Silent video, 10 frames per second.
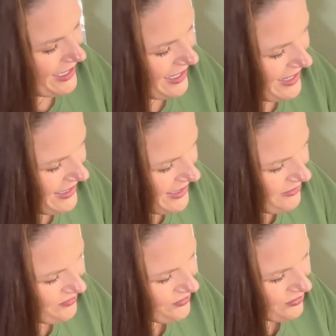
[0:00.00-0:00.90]

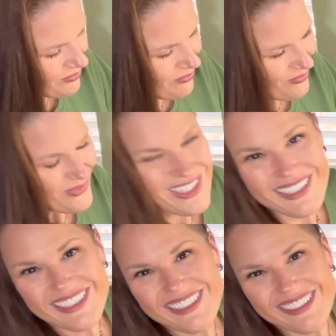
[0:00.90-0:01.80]
I
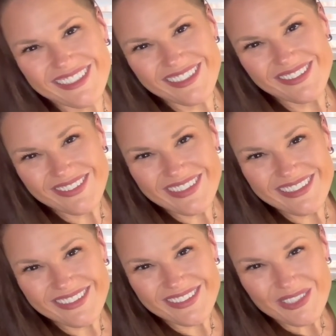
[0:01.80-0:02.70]
don't quite know
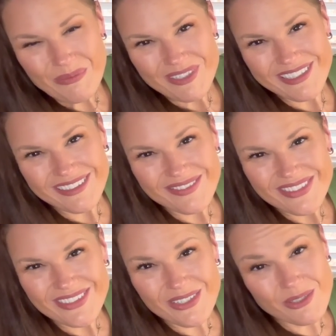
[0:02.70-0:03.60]
how to explain it. I'm
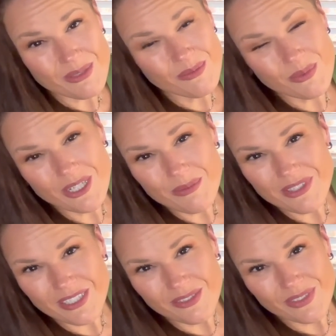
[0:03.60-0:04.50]
sorry. Some, perhaps
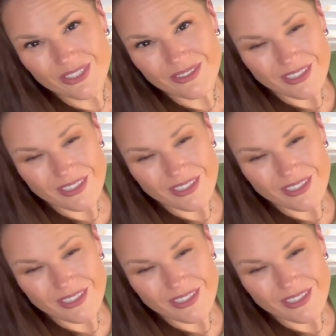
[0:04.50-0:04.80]
television.